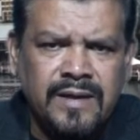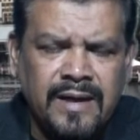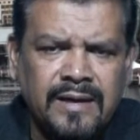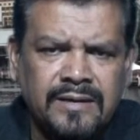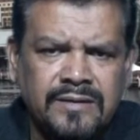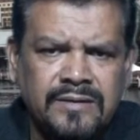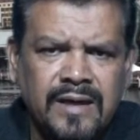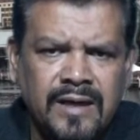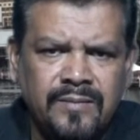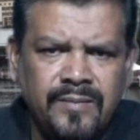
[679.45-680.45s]
directors
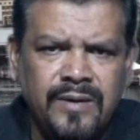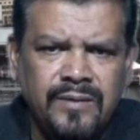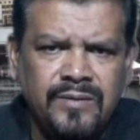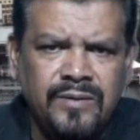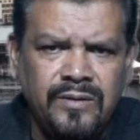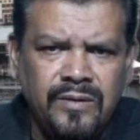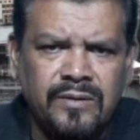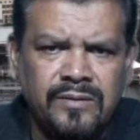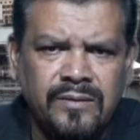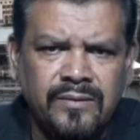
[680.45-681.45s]
like me who do
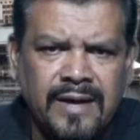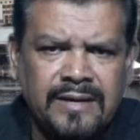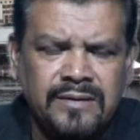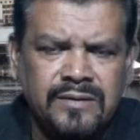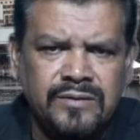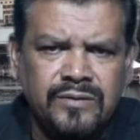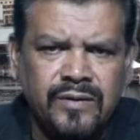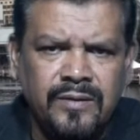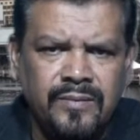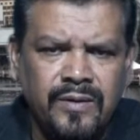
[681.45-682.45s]
not write a
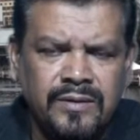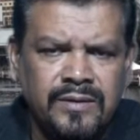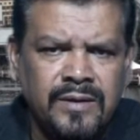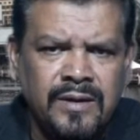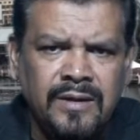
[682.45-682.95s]
storyboard.